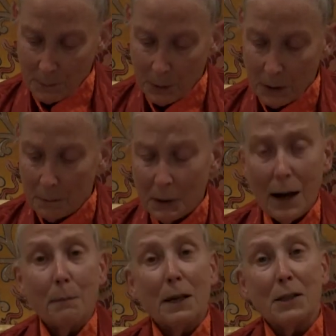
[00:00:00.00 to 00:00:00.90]
But
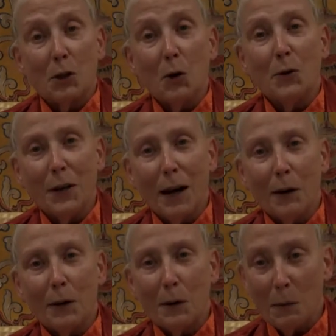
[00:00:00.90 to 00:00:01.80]
I must go
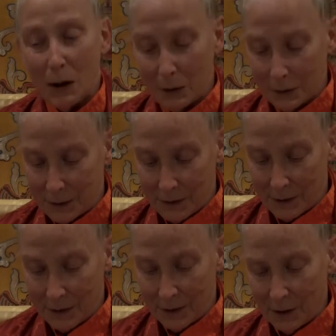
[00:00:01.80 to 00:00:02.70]
now, Ewald.
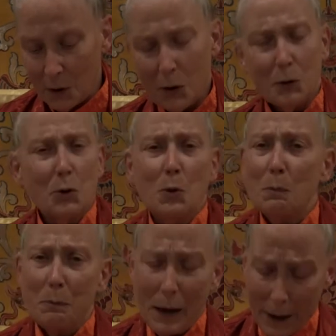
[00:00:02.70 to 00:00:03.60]
Oh,
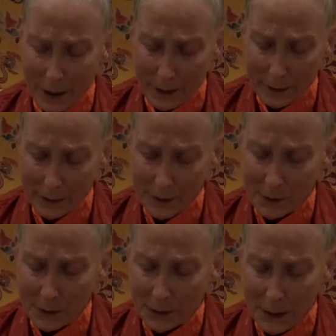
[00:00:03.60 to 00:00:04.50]
too bad,
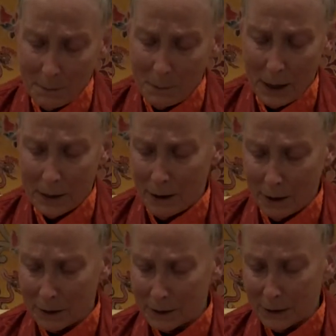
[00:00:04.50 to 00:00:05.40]
said the lame man
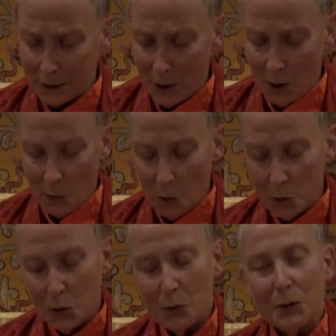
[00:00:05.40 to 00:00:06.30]
heartily.
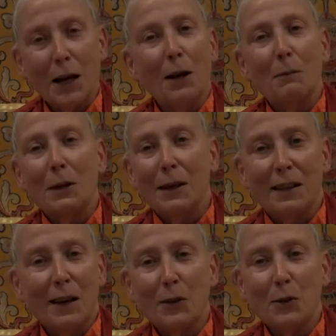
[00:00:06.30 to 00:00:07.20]
Won't you tell me
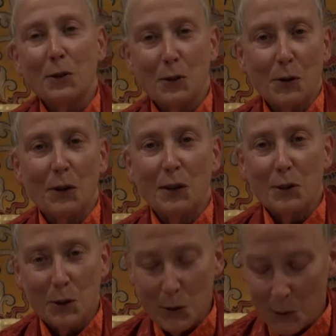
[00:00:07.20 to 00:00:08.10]
another story
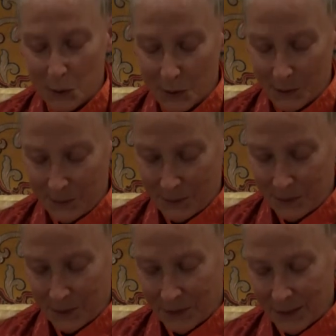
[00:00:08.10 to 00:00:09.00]
soon?
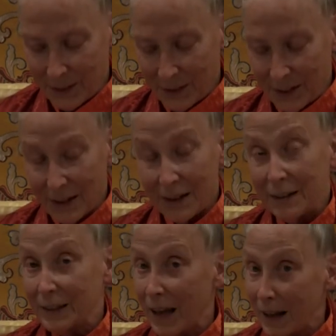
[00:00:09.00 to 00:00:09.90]

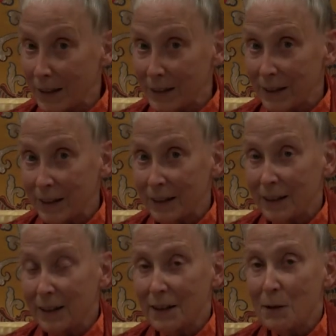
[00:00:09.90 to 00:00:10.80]
Gladly,
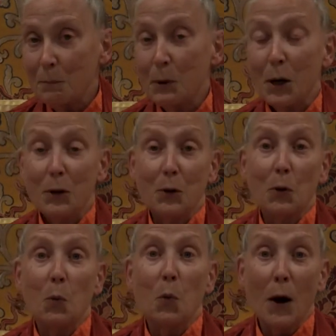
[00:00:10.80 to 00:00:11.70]
but
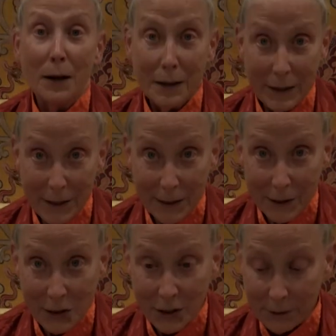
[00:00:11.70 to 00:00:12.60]
under one
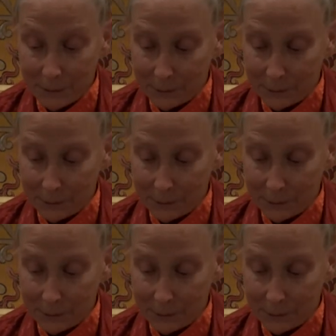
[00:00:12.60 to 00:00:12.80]
condition.